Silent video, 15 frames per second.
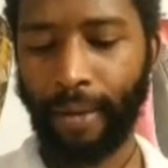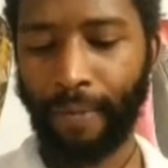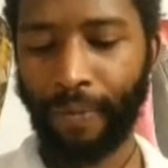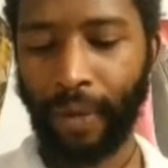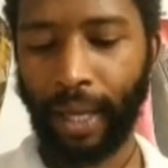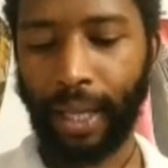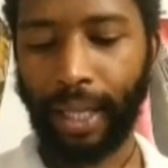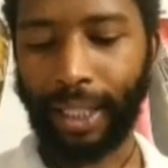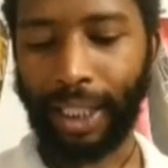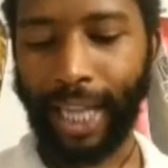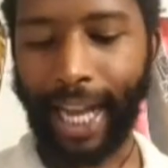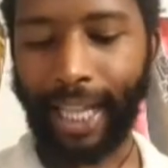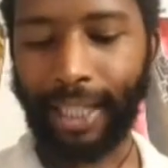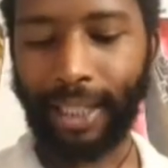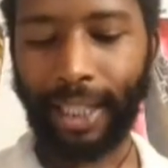in the
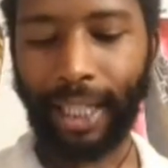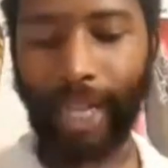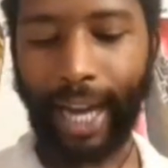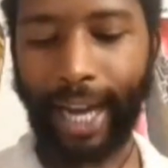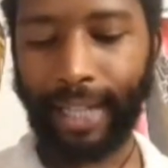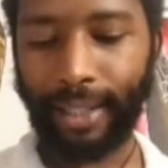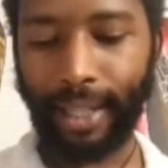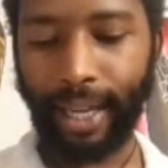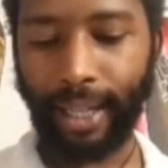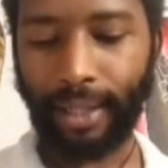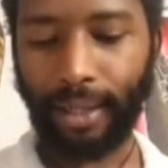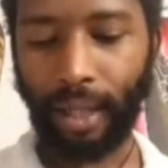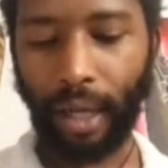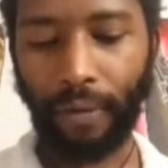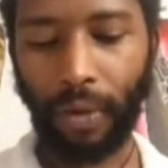challenging context
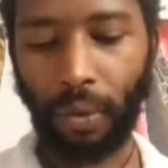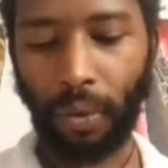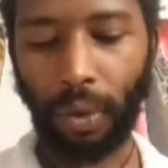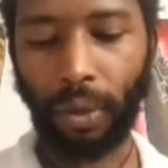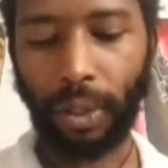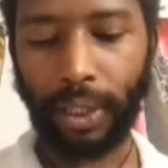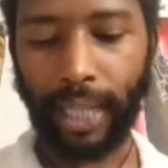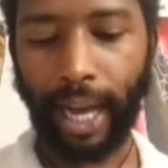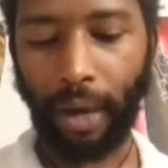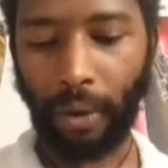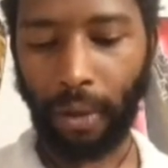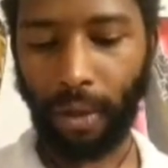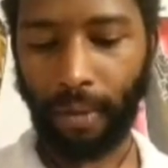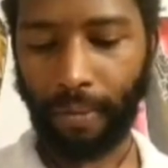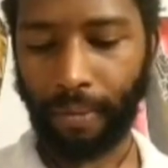of the rural South.
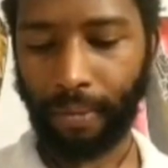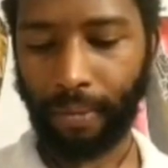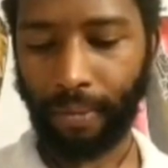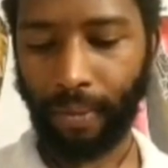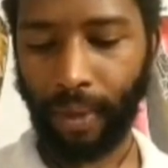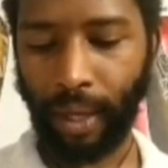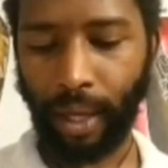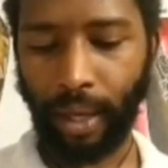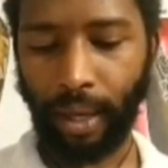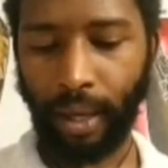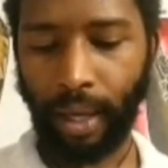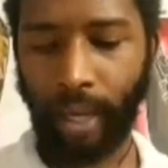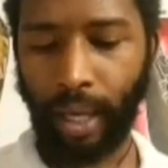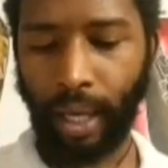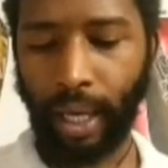
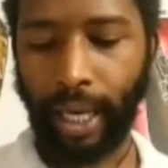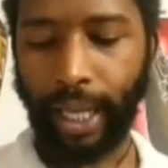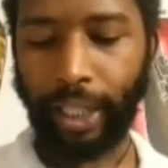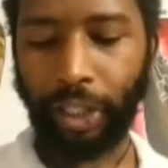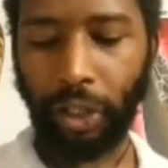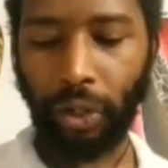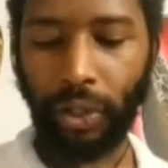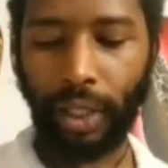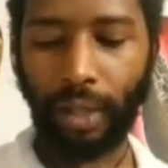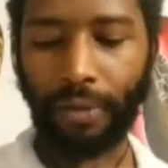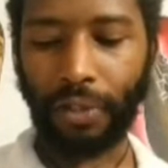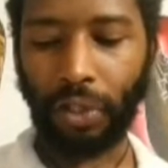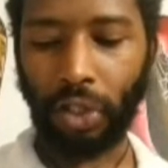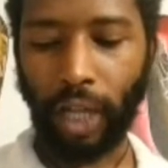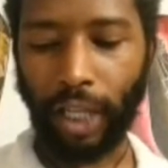Issues of
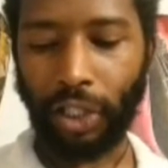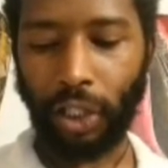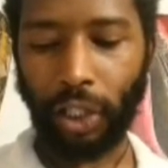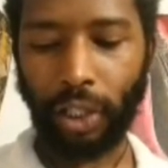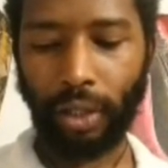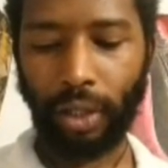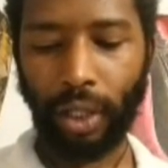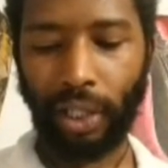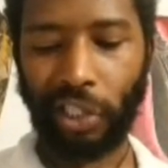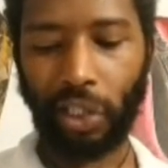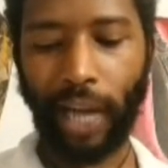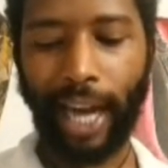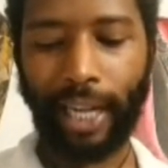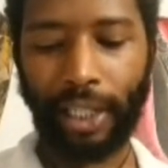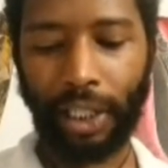structure,
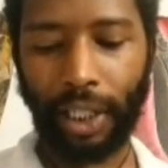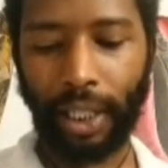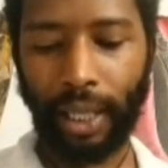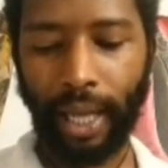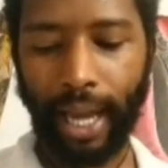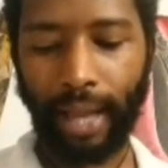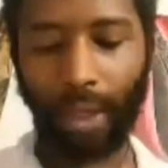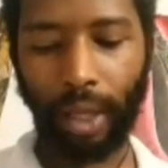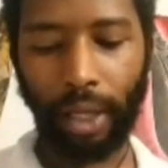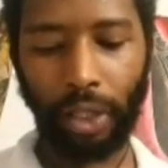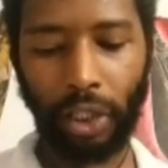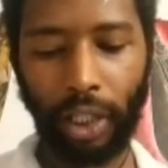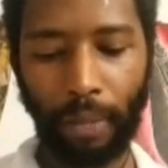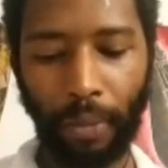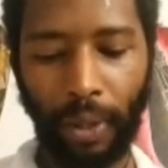strategy, and
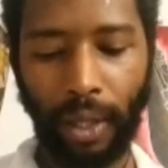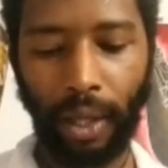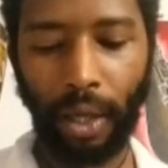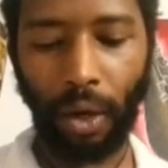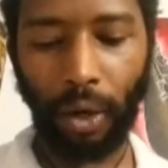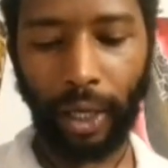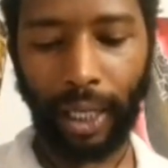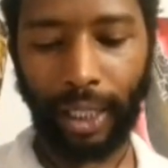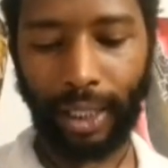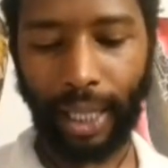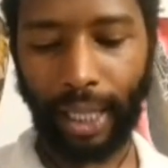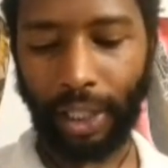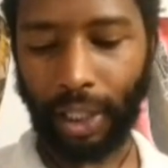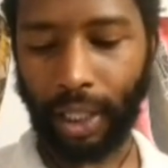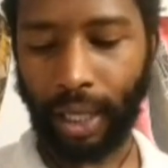leadership within the
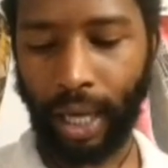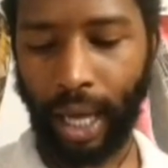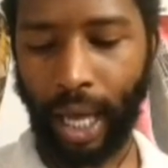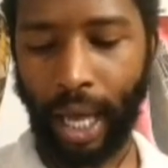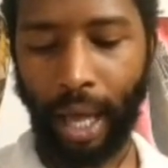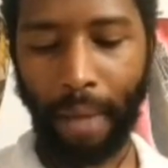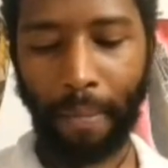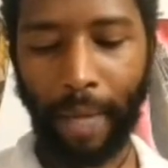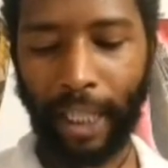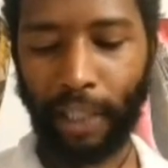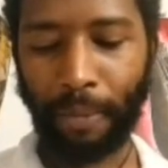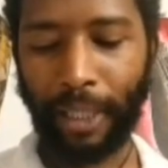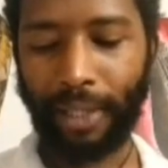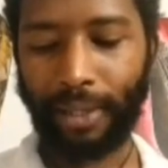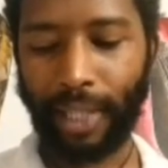organization must
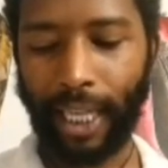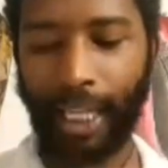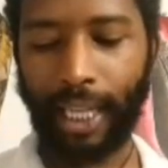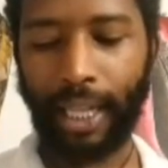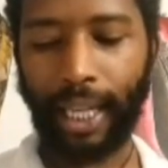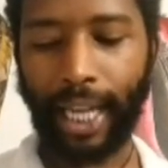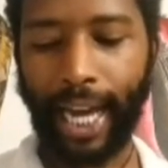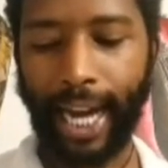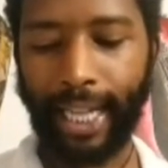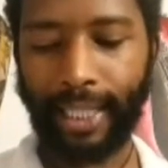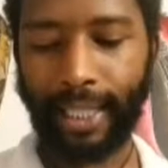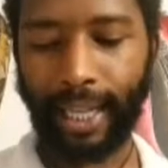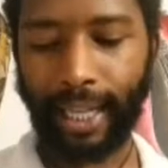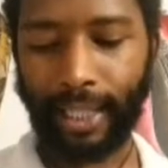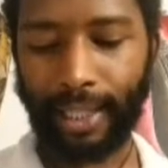be seen in the
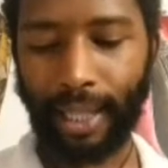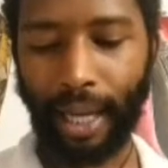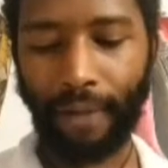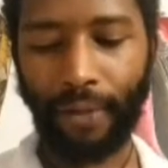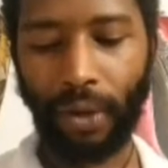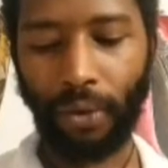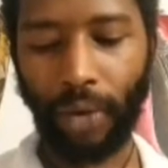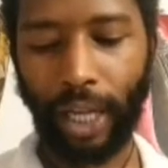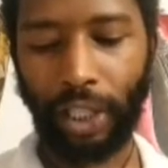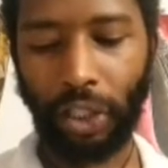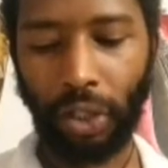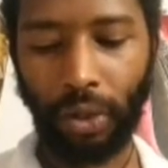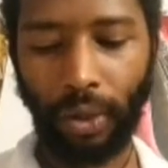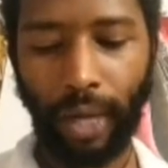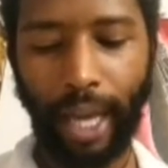context of the
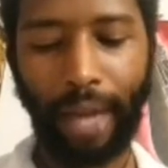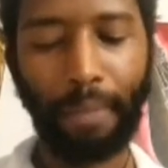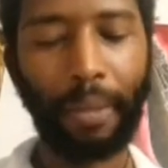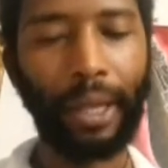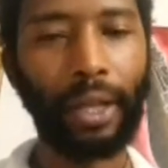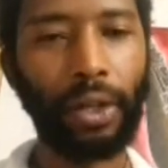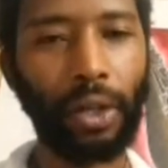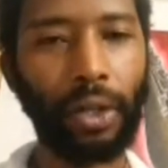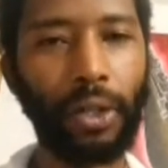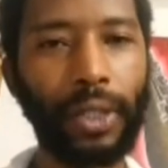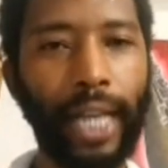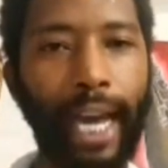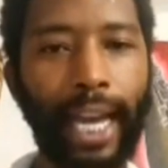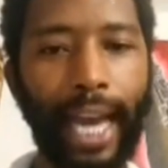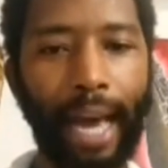racial and political
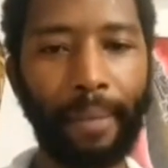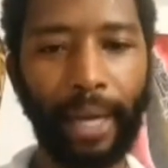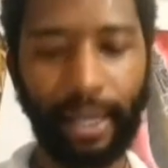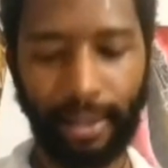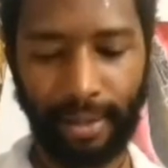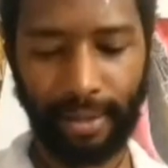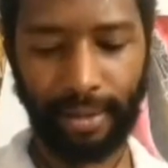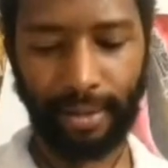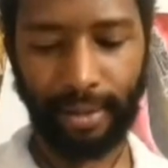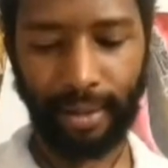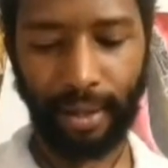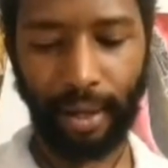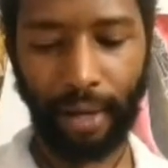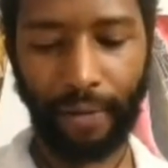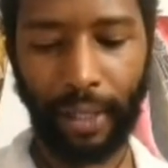dynamics
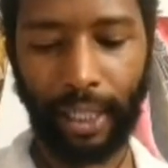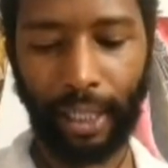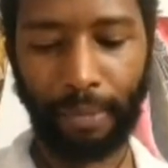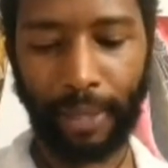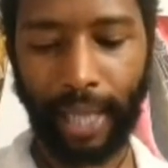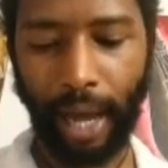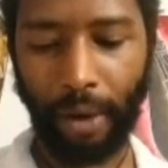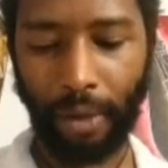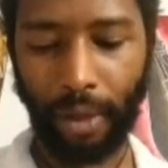of the Deep South.